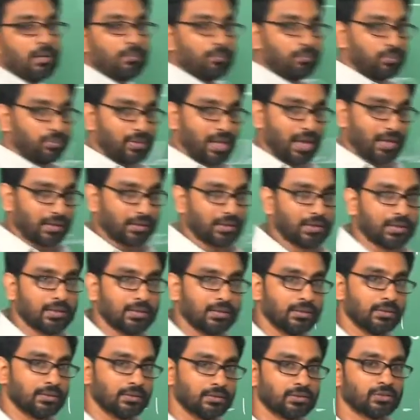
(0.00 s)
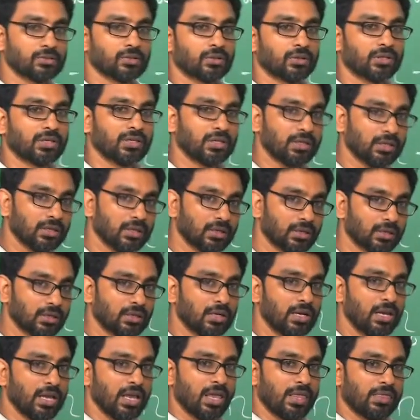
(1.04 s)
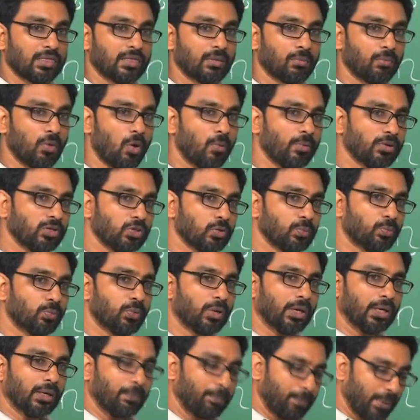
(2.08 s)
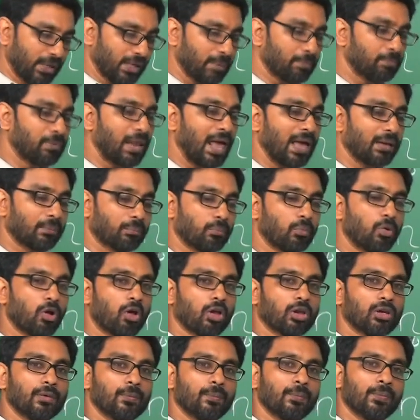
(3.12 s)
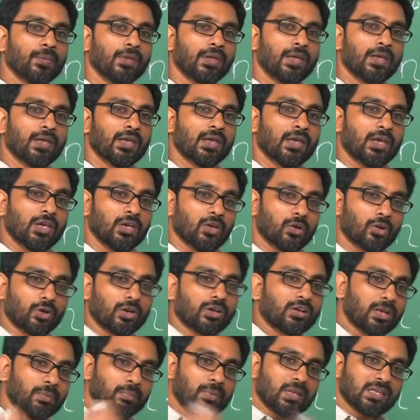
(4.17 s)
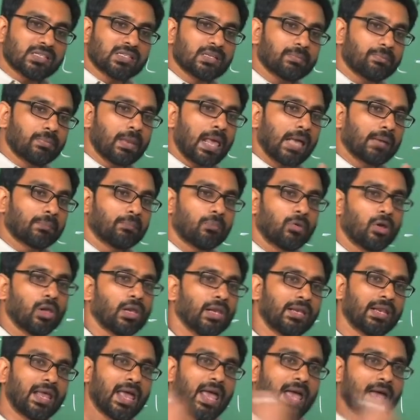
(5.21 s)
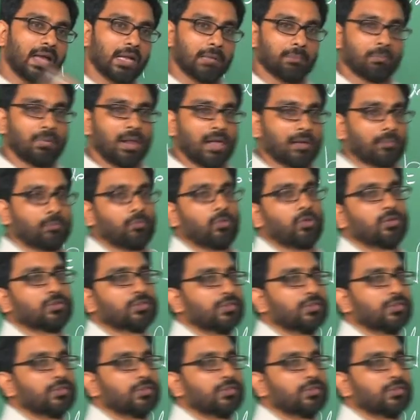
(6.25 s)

black. So, here the moment you pick a black ball, you are going to replace the black ball and add a black ball. So,